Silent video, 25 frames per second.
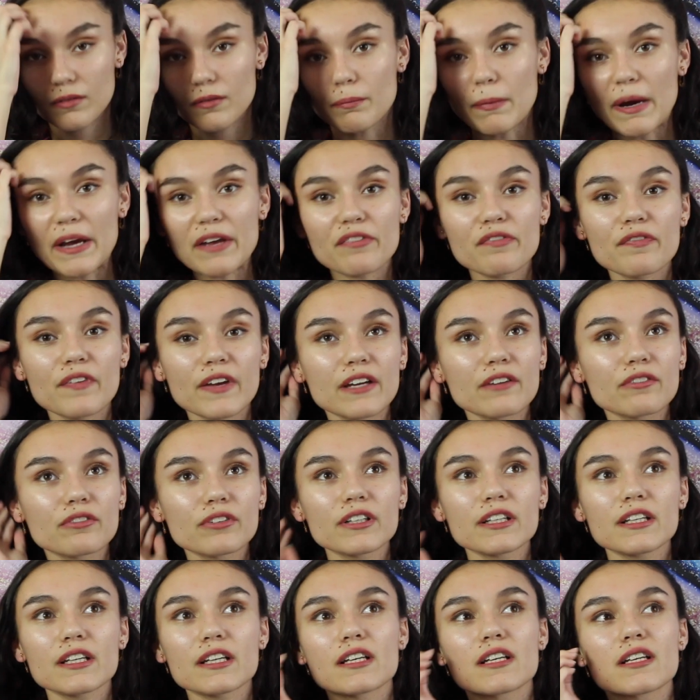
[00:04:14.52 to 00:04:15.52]
My
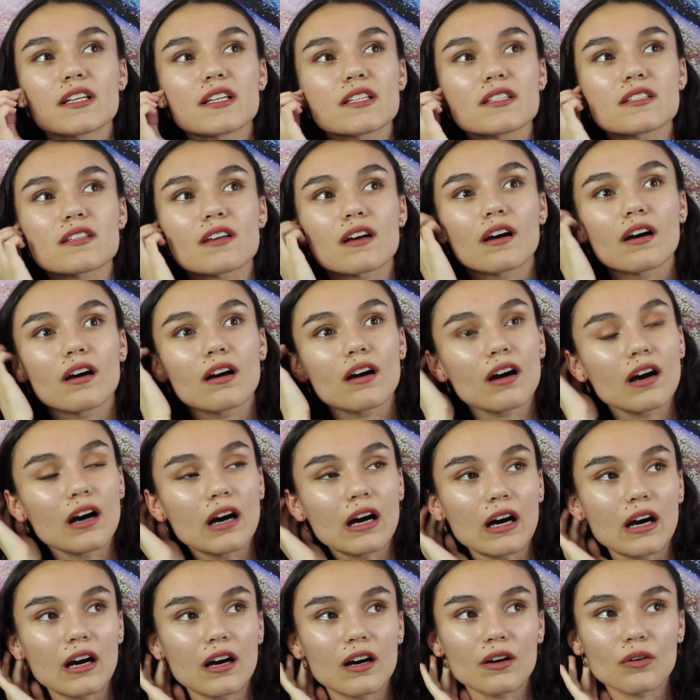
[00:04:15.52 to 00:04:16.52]
favorite is
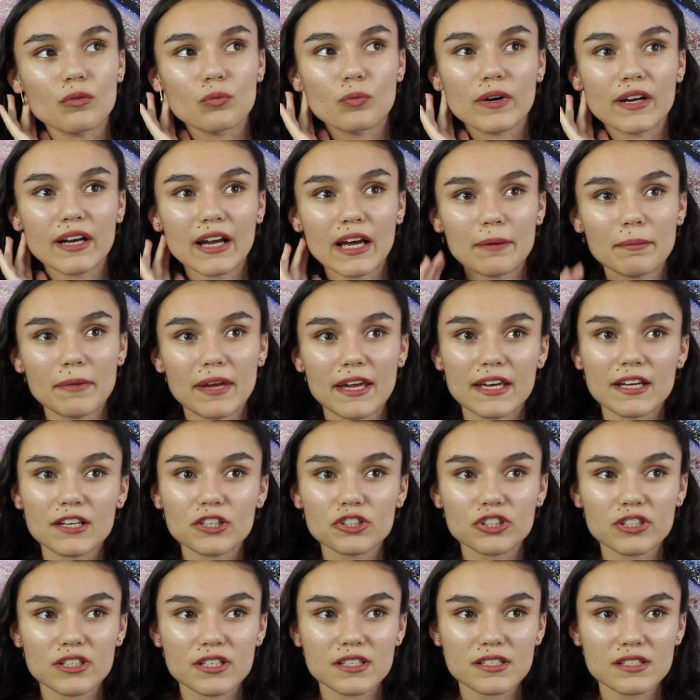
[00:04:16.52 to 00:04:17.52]
when I'm
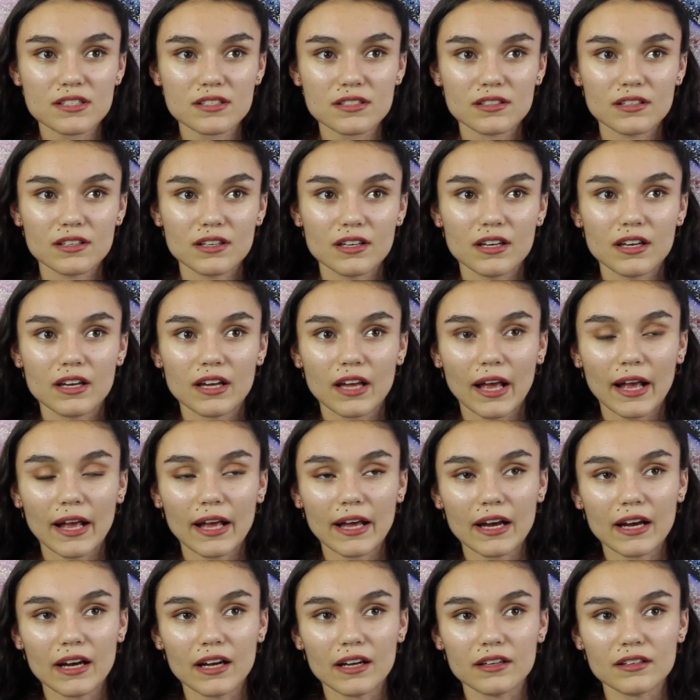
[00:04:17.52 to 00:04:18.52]
anxious
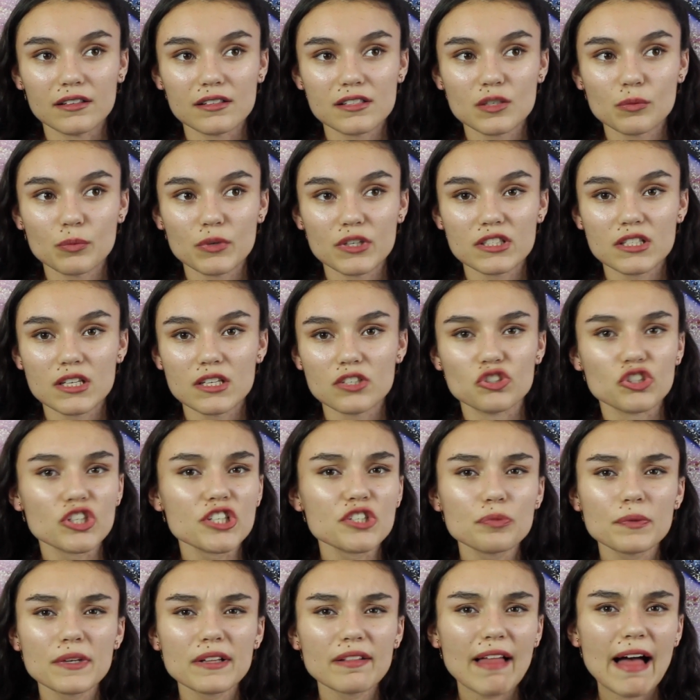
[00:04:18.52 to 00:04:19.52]
and someone says,
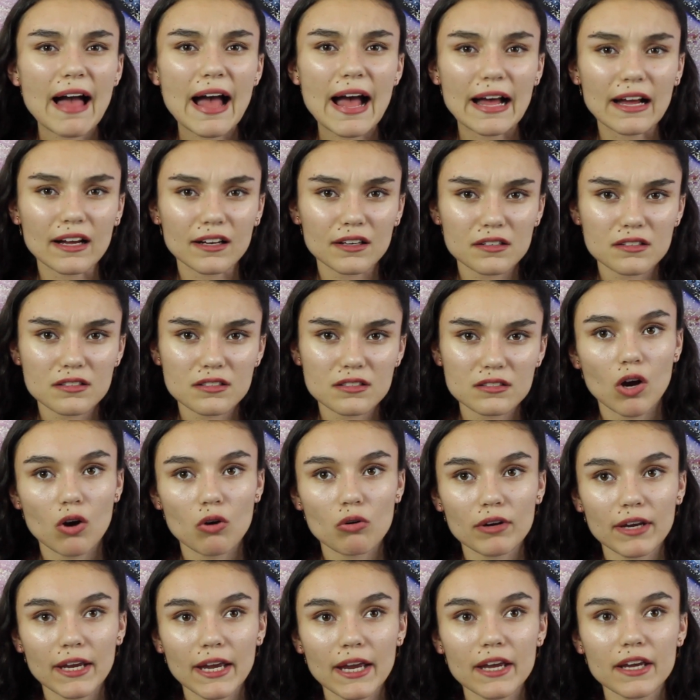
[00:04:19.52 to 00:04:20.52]
just relax.
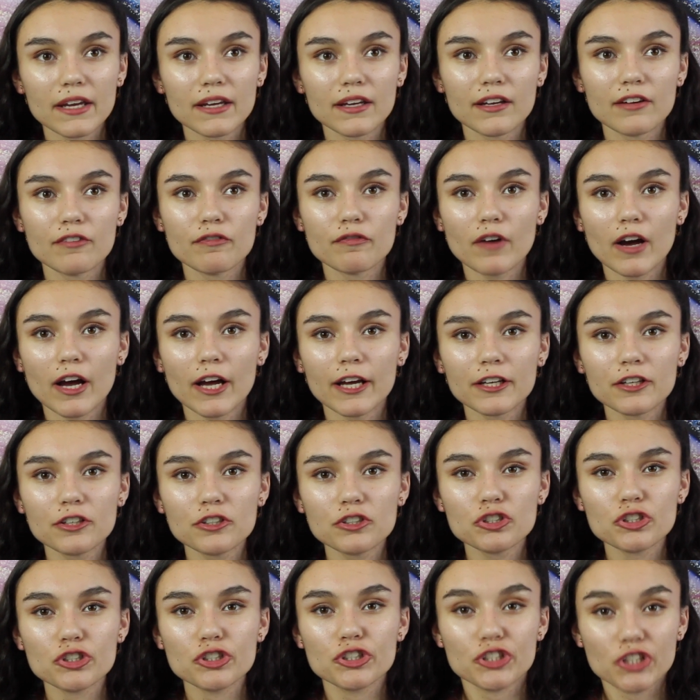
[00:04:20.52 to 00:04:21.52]
Okay, if I
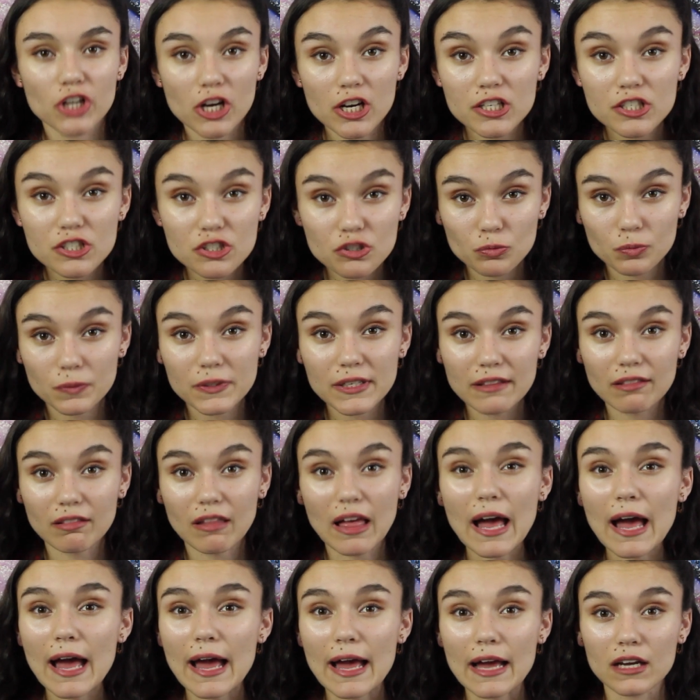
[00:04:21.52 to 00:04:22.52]
could just
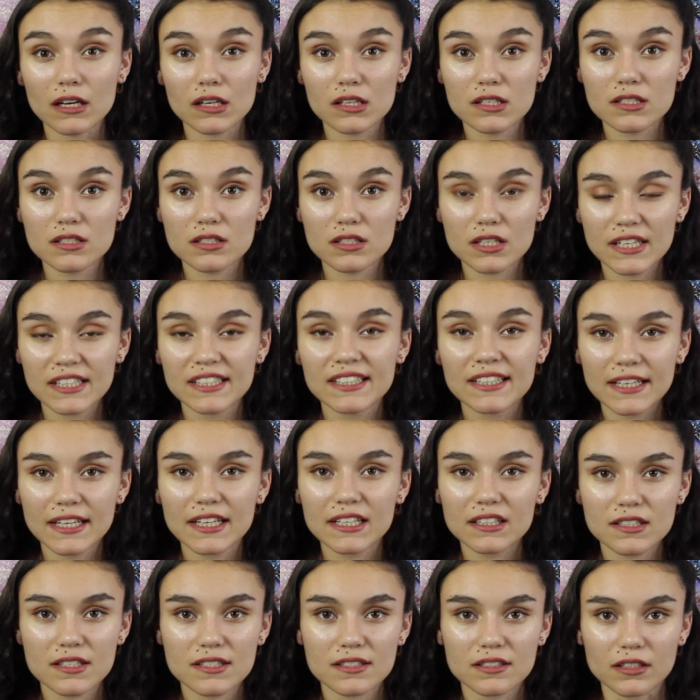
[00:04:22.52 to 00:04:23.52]
relax in an
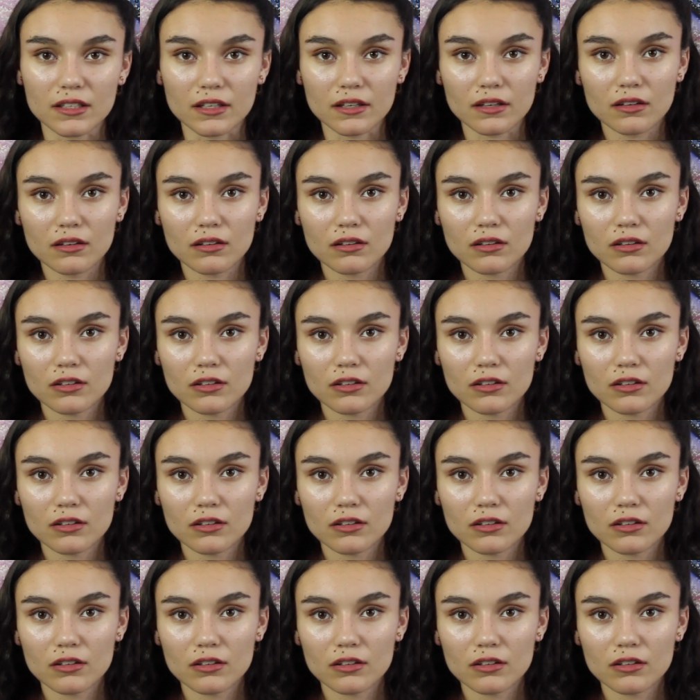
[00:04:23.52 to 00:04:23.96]
instant,